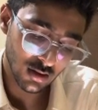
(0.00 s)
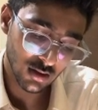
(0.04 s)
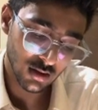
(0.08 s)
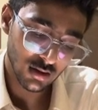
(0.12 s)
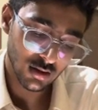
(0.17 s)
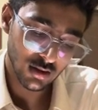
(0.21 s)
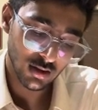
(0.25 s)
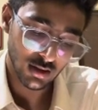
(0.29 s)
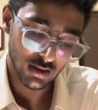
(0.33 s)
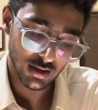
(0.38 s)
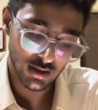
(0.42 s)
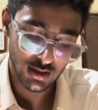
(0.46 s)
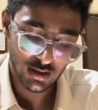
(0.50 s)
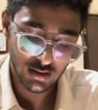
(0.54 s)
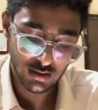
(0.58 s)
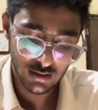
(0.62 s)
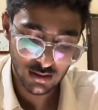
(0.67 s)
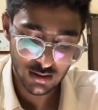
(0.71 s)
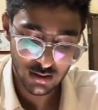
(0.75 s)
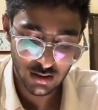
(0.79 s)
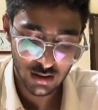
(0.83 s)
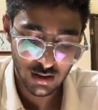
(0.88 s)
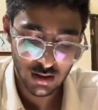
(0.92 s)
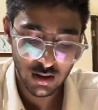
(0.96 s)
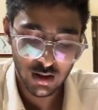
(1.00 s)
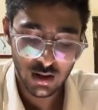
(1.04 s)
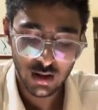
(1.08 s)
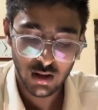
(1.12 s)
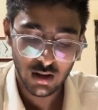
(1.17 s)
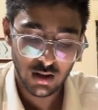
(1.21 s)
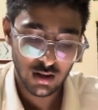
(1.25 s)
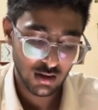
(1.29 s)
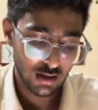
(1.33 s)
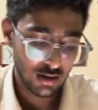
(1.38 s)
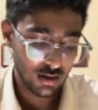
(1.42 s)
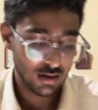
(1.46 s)
Yes,
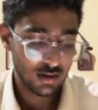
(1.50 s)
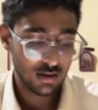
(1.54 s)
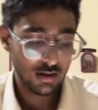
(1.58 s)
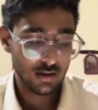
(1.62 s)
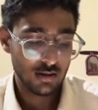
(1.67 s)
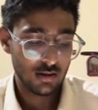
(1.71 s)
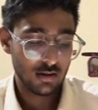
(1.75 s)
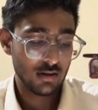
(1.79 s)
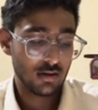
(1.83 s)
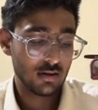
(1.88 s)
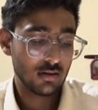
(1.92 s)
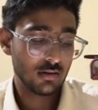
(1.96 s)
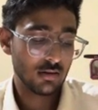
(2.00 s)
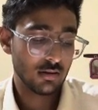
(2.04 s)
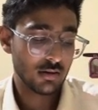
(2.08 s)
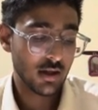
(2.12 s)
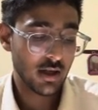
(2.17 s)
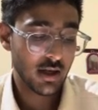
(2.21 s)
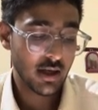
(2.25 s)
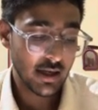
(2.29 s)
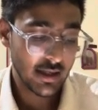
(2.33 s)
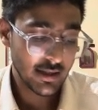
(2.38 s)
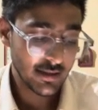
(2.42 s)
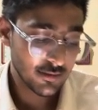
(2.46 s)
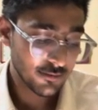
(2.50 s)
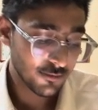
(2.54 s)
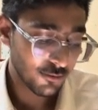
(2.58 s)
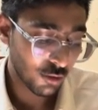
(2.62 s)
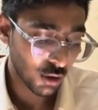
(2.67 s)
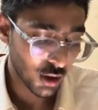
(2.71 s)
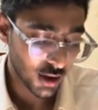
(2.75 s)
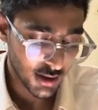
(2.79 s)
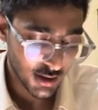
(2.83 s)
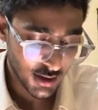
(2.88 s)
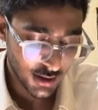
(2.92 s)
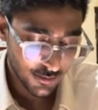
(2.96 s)
okay, guys, what
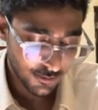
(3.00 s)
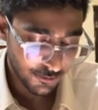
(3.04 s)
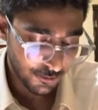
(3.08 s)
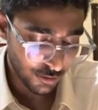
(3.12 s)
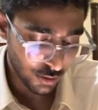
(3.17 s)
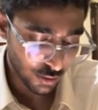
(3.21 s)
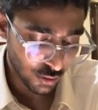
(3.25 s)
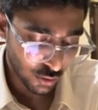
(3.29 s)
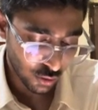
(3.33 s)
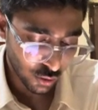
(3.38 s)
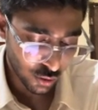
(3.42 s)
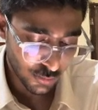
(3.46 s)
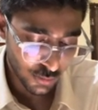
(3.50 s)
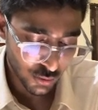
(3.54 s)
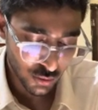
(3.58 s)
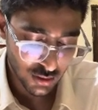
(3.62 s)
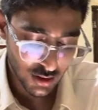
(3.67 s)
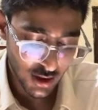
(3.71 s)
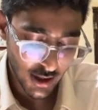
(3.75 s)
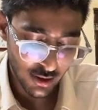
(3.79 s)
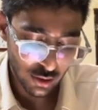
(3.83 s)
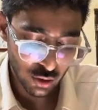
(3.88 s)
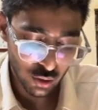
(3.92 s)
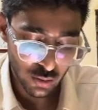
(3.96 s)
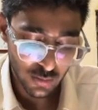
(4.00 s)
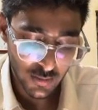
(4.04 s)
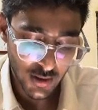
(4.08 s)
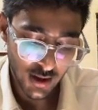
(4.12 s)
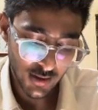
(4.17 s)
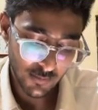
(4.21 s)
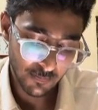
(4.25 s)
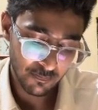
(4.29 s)
is pheochromocytoma?